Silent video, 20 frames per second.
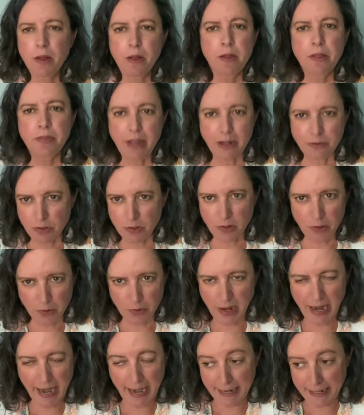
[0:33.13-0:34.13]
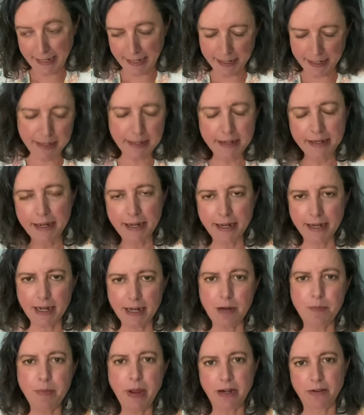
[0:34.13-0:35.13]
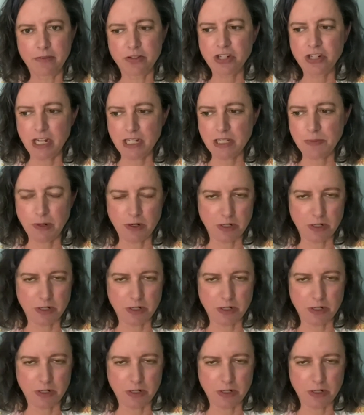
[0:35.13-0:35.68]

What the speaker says: theatrical canon, and of Shakespeare's